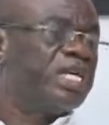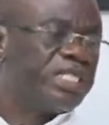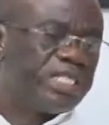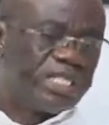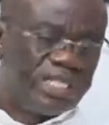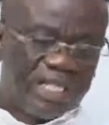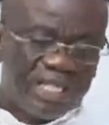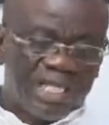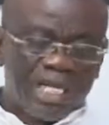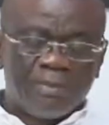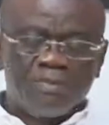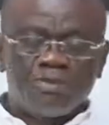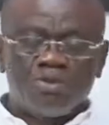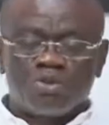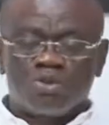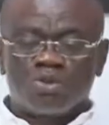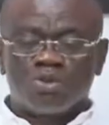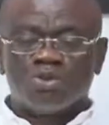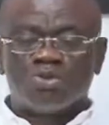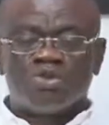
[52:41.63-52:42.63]
see them
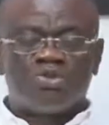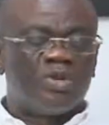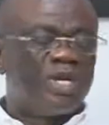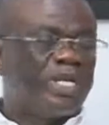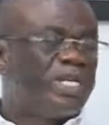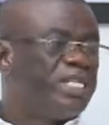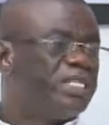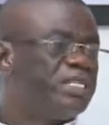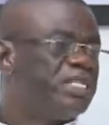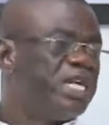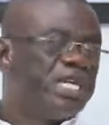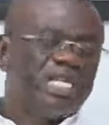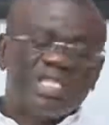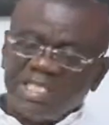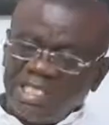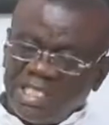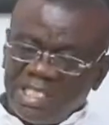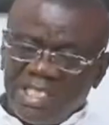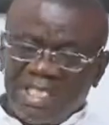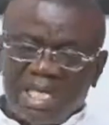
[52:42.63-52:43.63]
through trading,
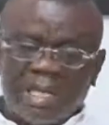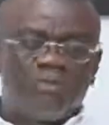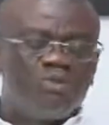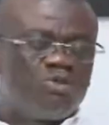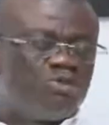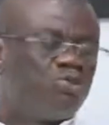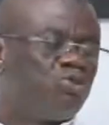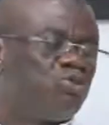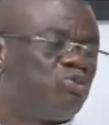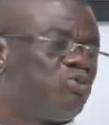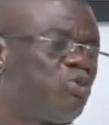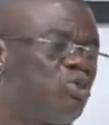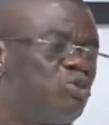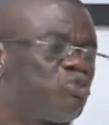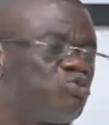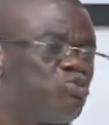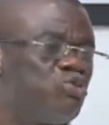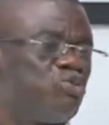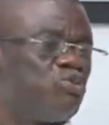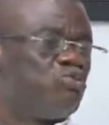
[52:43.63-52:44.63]
see them through
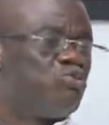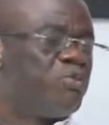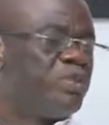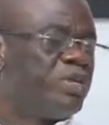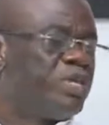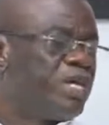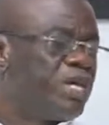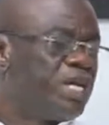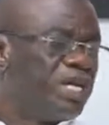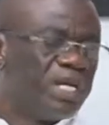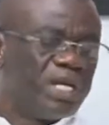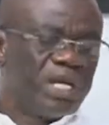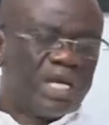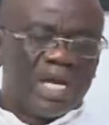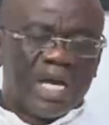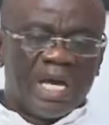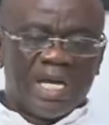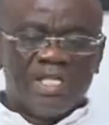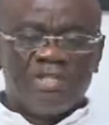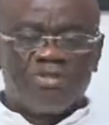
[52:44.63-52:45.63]
those who will be
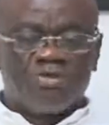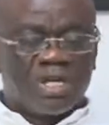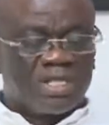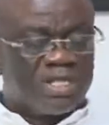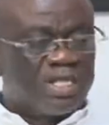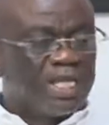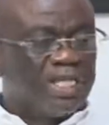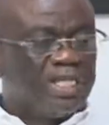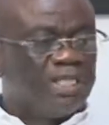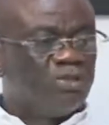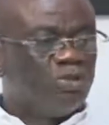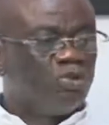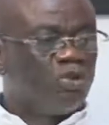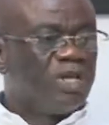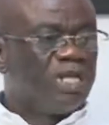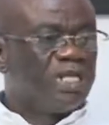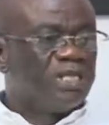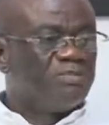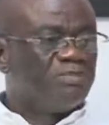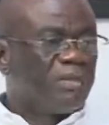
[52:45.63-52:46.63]
interested in
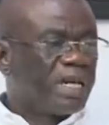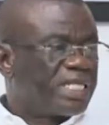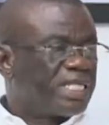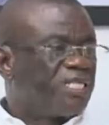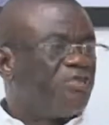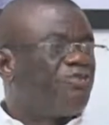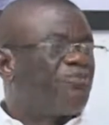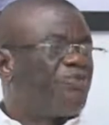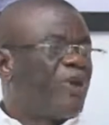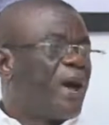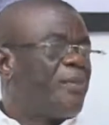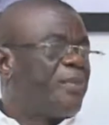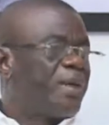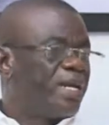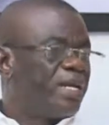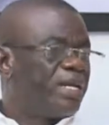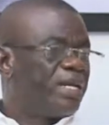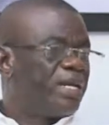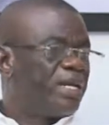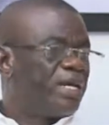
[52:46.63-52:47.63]
doing massive
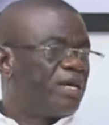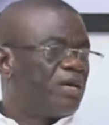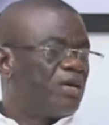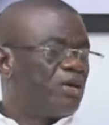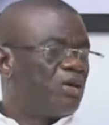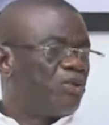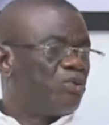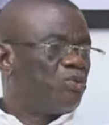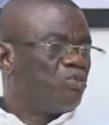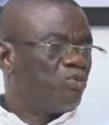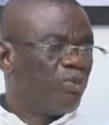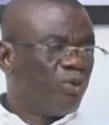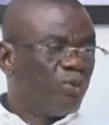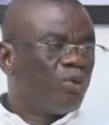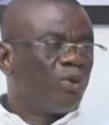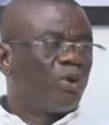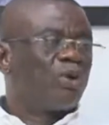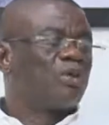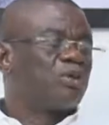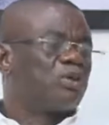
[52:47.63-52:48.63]
farming, who
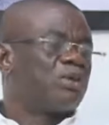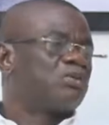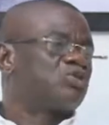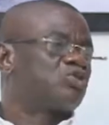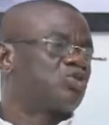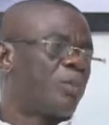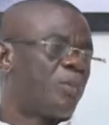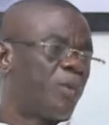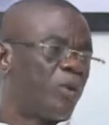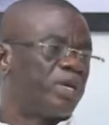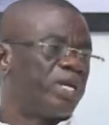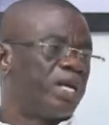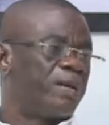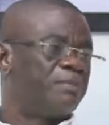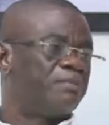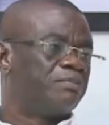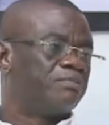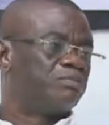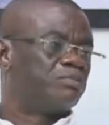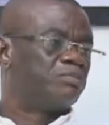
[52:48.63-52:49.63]
will support
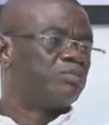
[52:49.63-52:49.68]
them